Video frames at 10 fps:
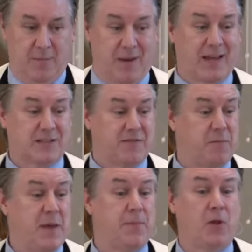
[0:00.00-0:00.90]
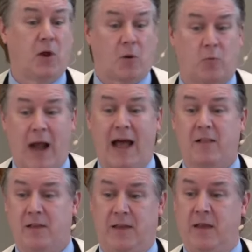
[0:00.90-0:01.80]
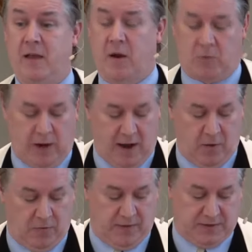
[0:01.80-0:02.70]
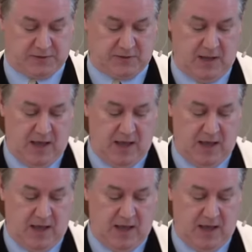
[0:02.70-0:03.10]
Because if people are rallying around this